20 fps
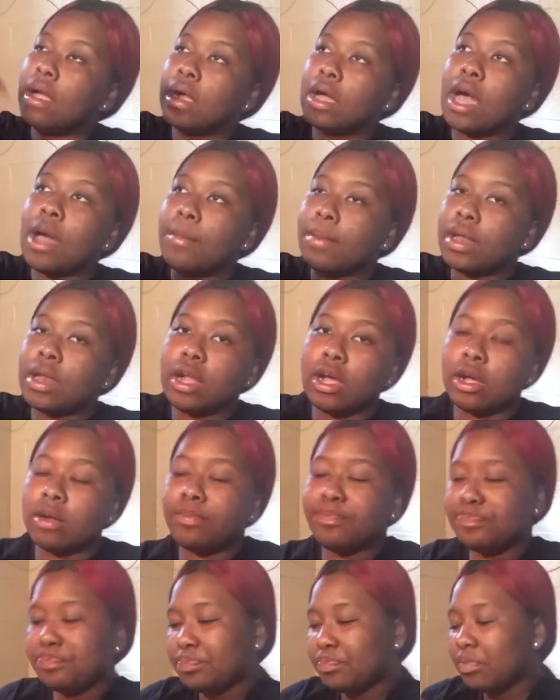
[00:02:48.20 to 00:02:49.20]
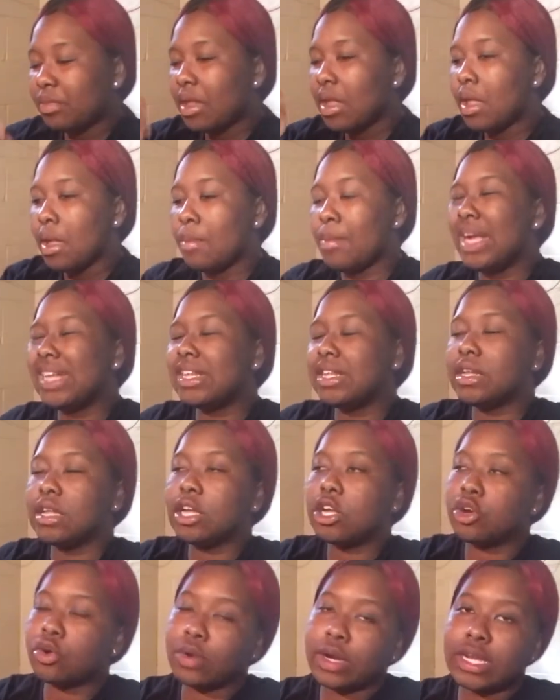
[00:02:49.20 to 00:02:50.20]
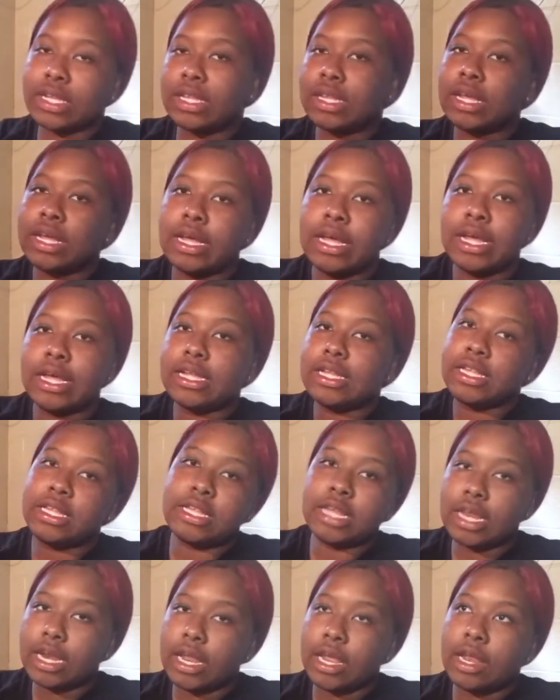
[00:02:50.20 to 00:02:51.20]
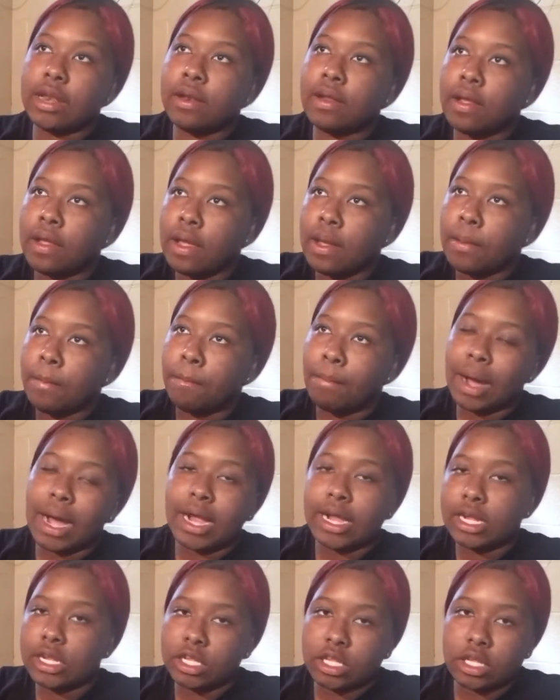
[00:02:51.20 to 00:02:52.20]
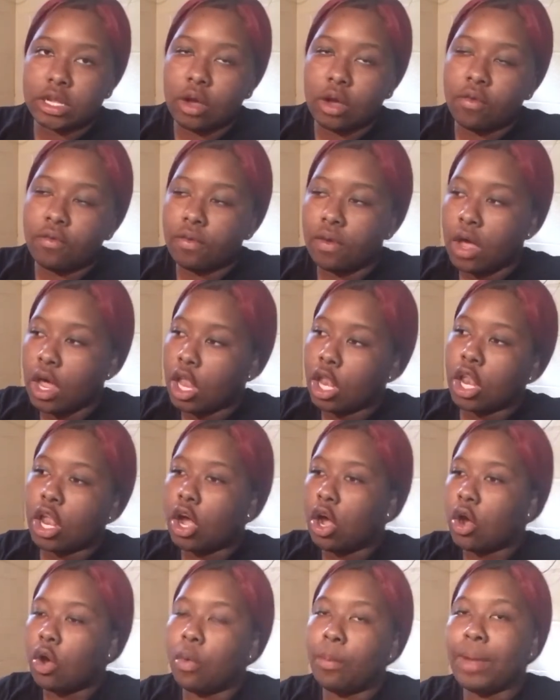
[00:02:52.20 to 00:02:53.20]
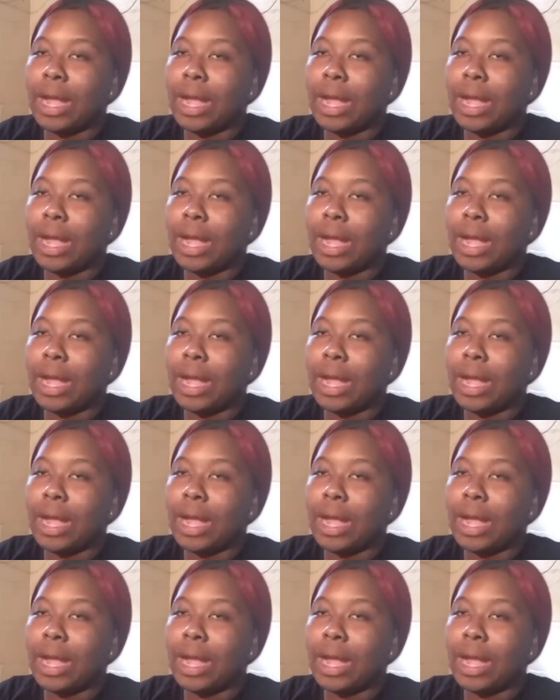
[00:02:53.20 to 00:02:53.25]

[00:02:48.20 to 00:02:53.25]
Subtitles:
coming up, basically Chris is sitting by himself, alone.